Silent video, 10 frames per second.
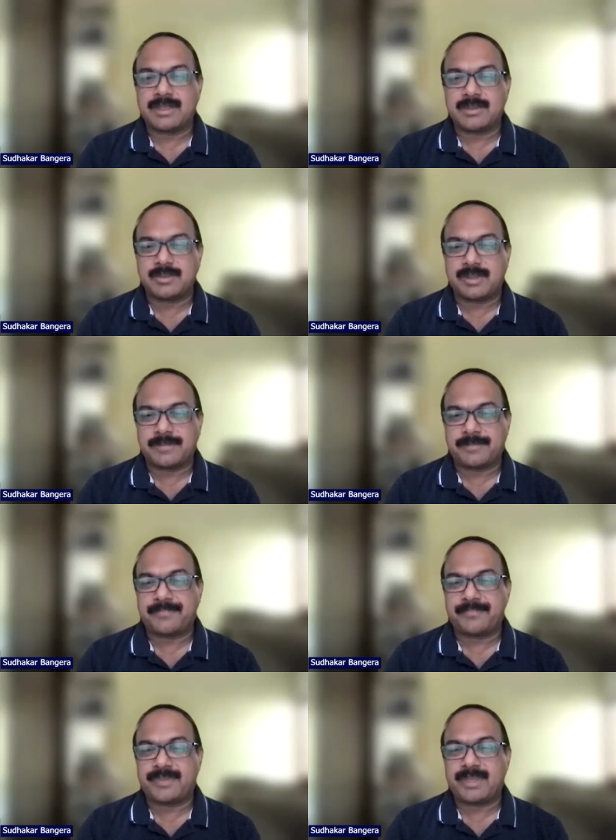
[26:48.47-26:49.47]
that is one
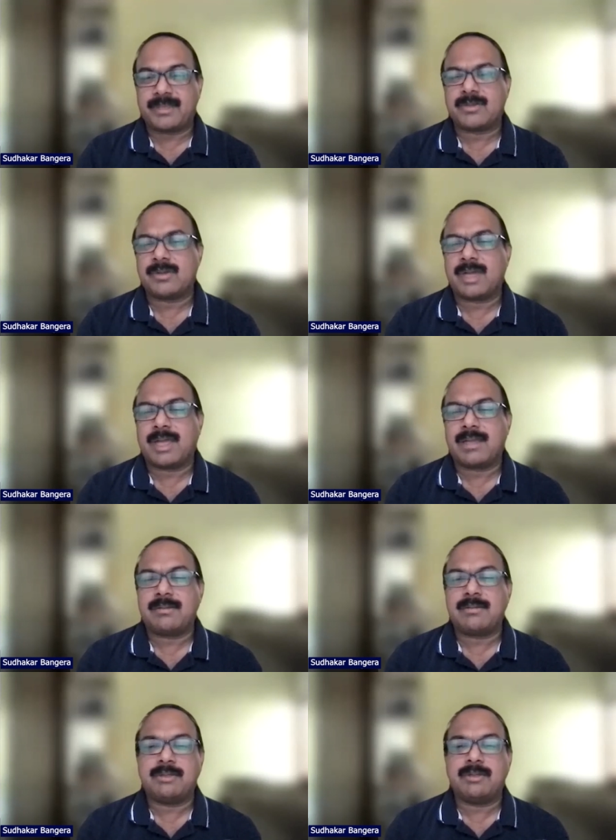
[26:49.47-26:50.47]
yeah so i
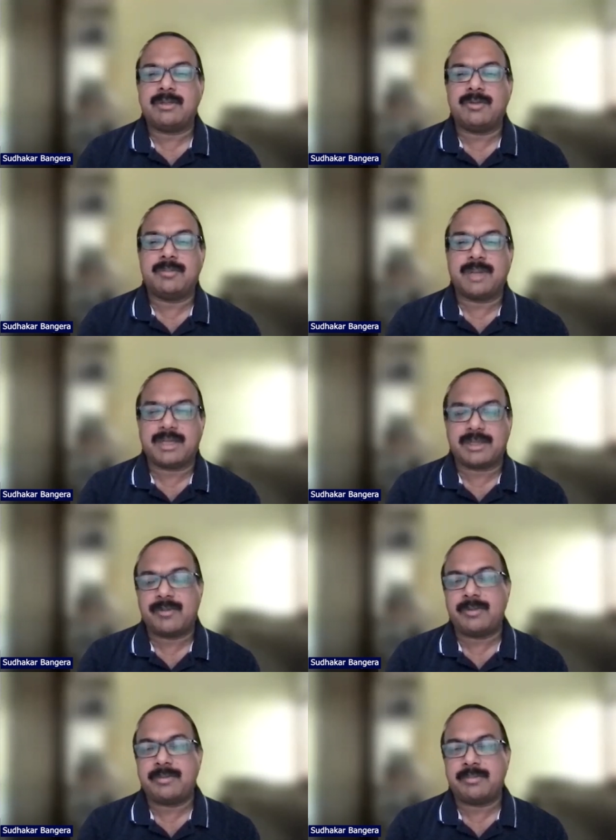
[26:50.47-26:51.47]
you know even my
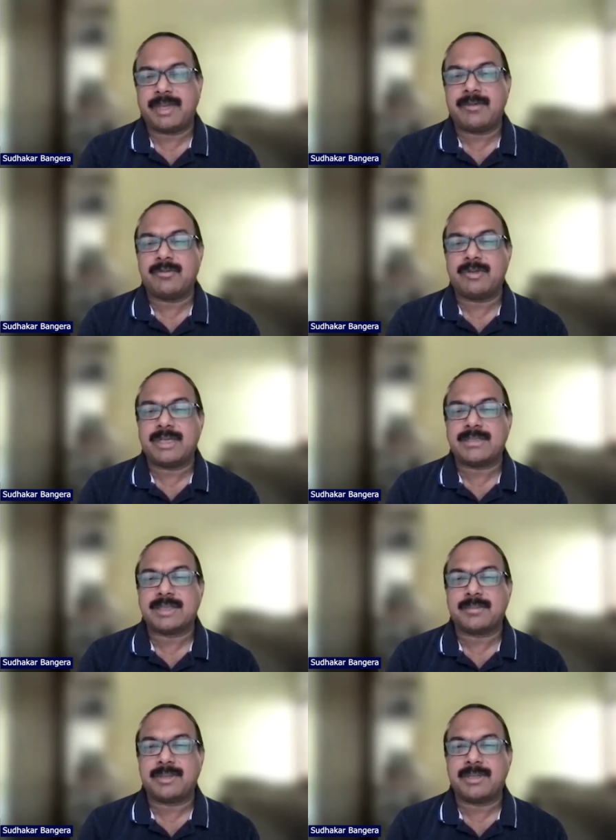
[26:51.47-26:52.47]
giving my own
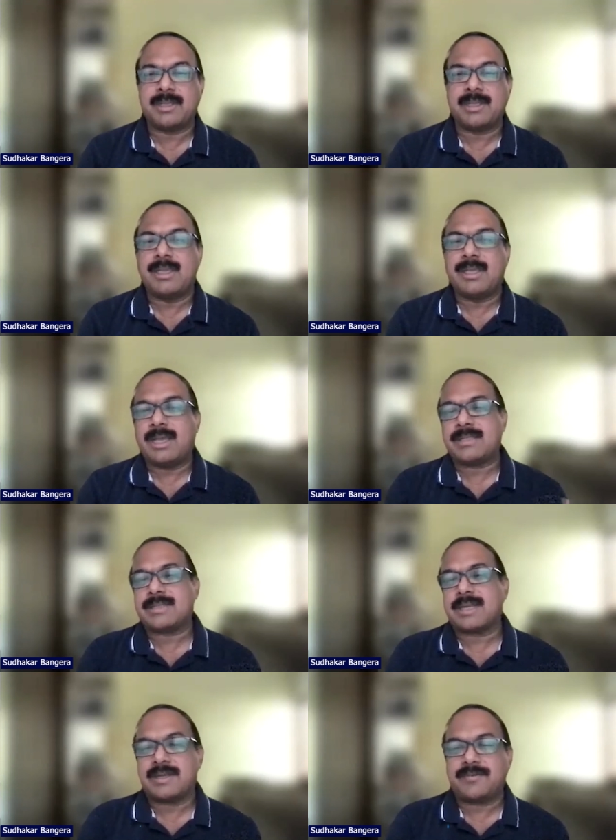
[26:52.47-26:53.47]
example i
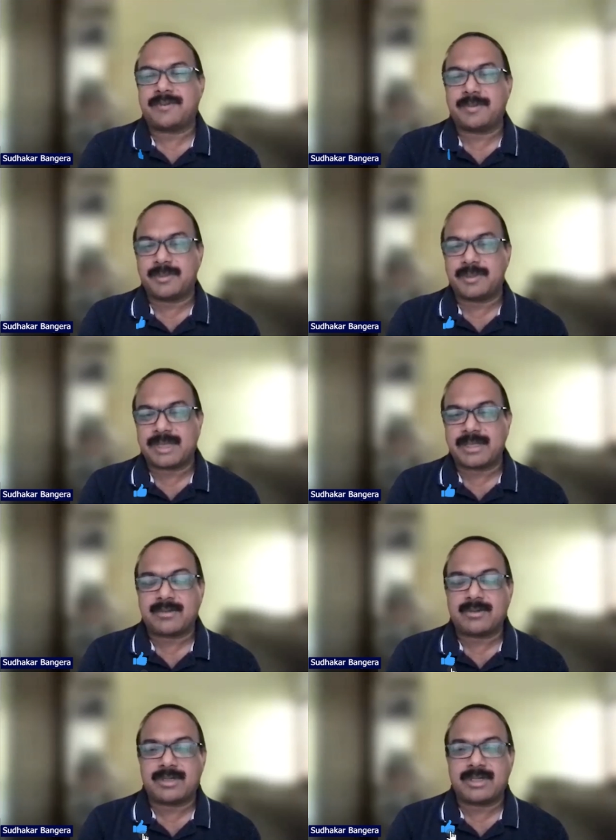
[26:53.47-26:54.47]
started from site
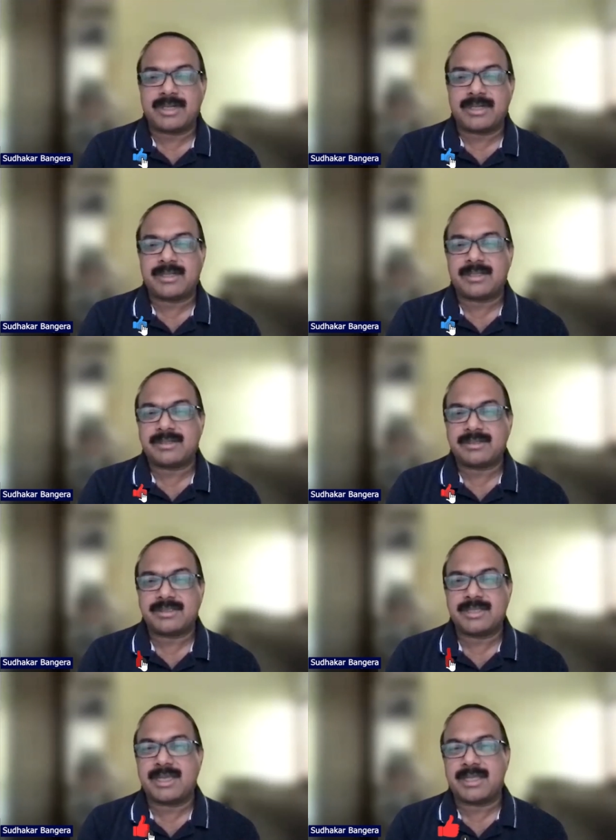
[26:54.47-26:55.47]
coordinator
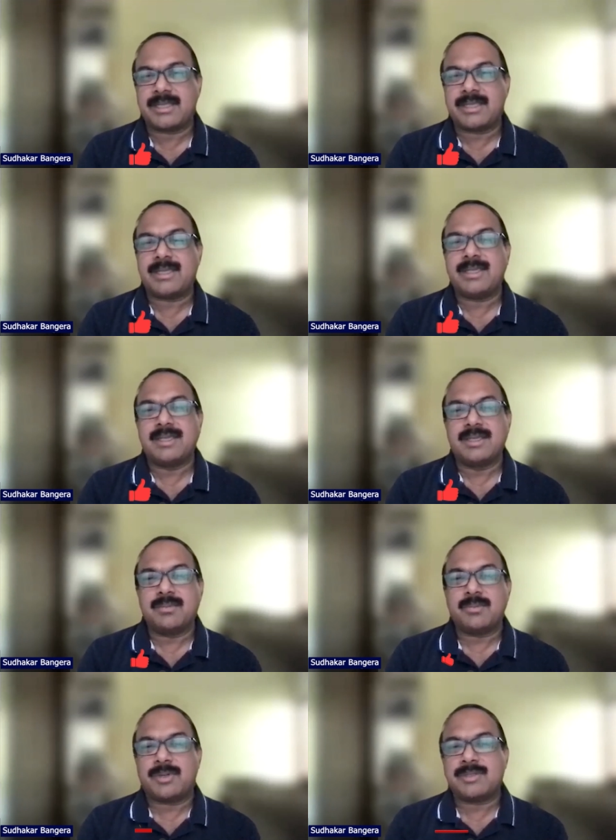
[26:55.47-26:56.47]
cra
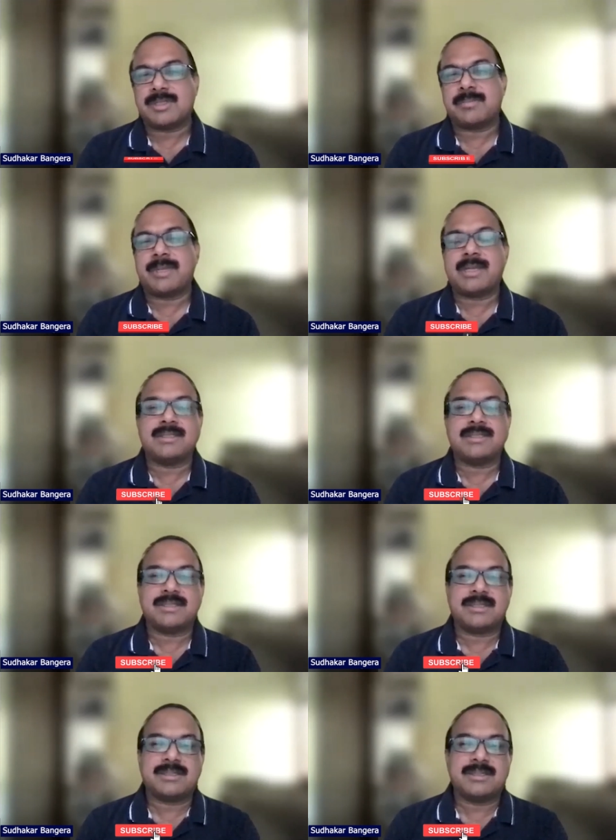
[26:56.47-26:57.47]
project
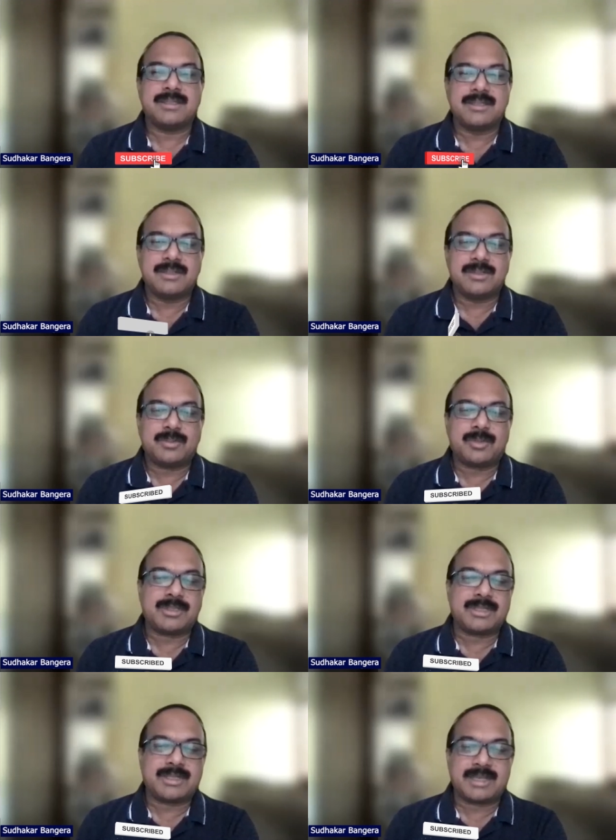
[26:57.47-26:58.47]
manager to
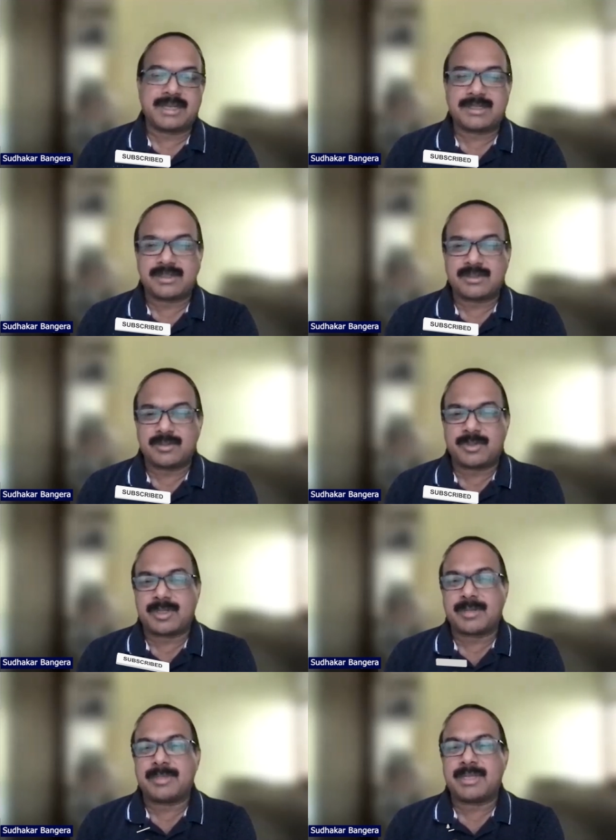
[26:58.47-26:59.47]
project director to
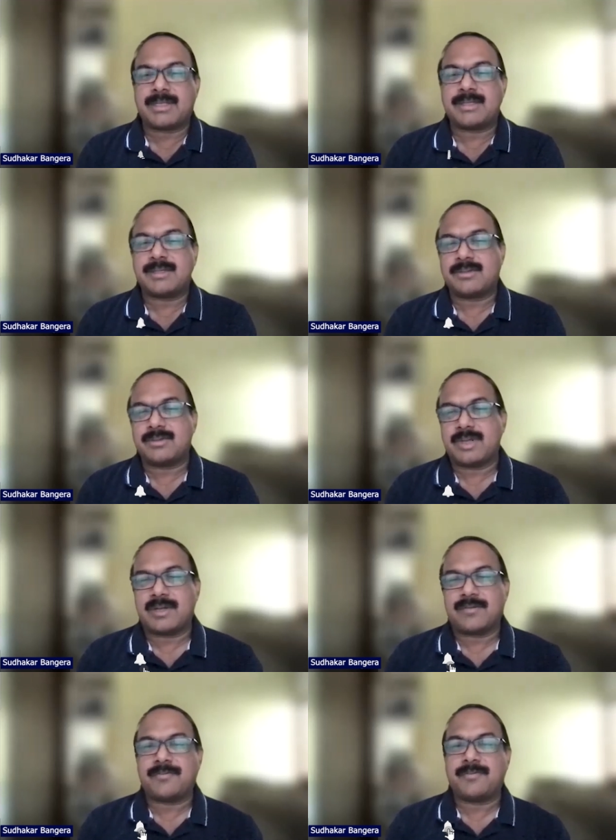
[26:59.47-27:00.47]
program director to head
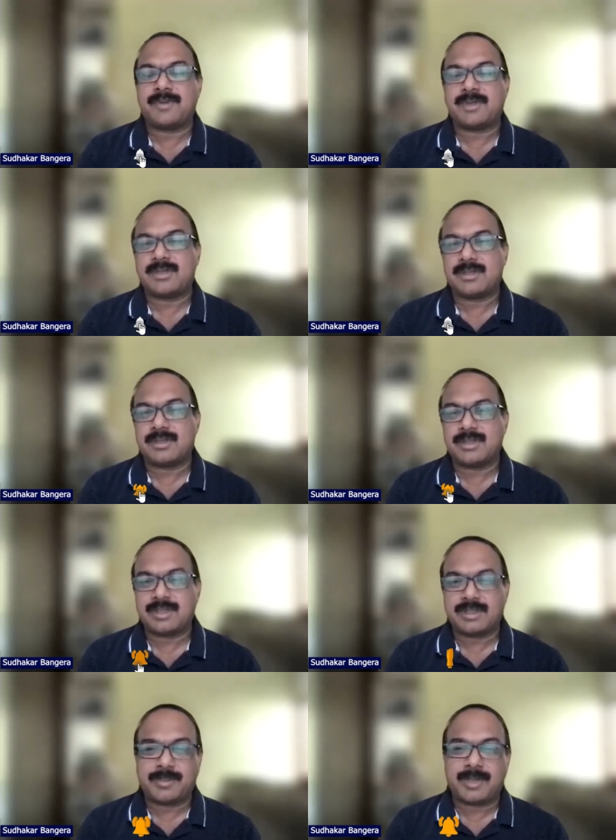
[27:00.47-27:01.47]
of uh, the, the
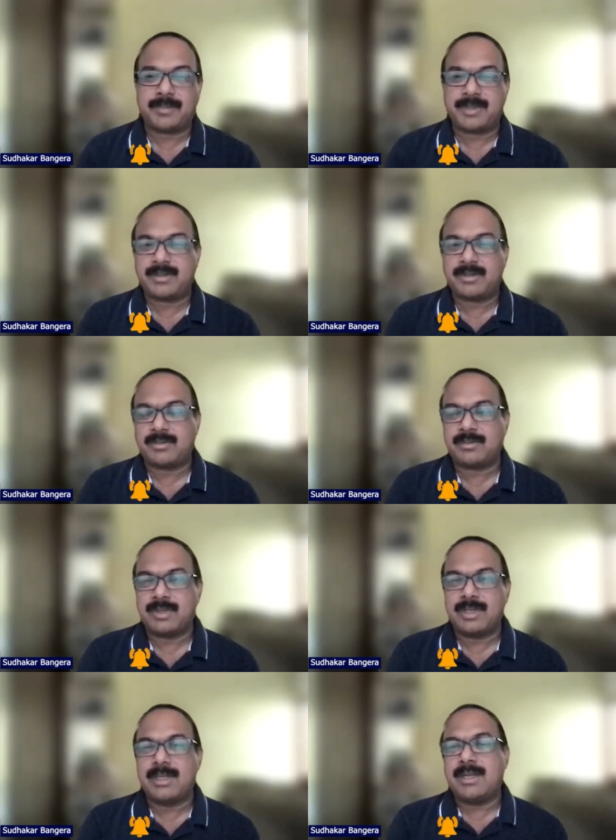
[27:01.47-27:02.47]
department to
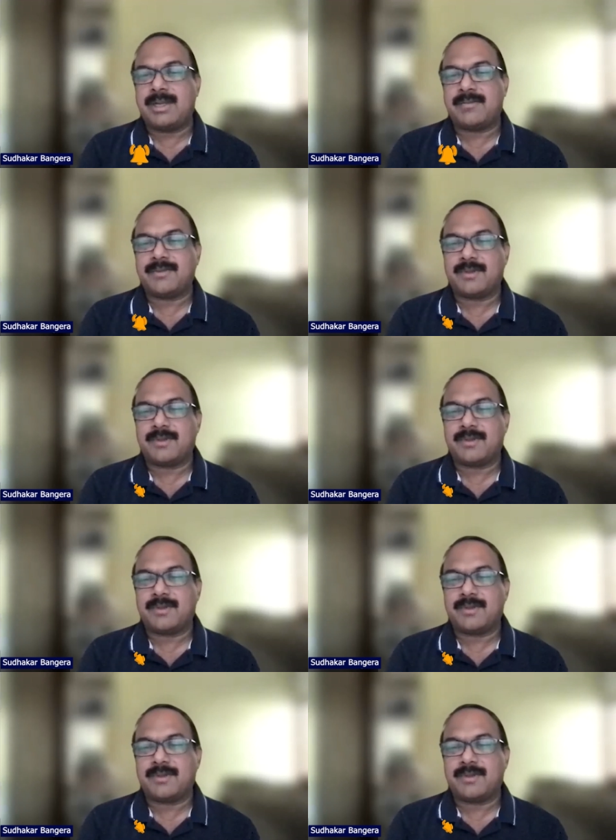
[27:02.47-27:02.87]
head of the